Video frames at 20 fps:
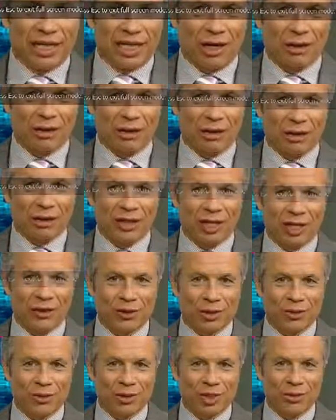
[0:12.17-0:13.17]
how close that
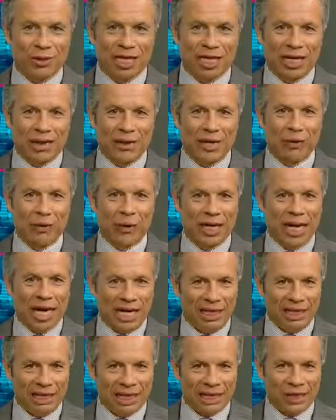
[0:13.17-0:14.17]
dream is to becoming a
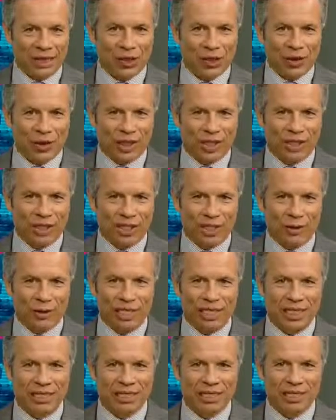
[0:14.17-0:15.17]
reality. Joining us now with the
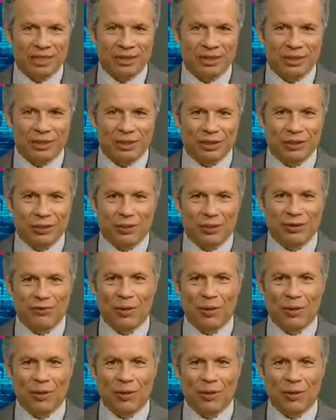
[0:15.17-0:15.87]
details are Joseph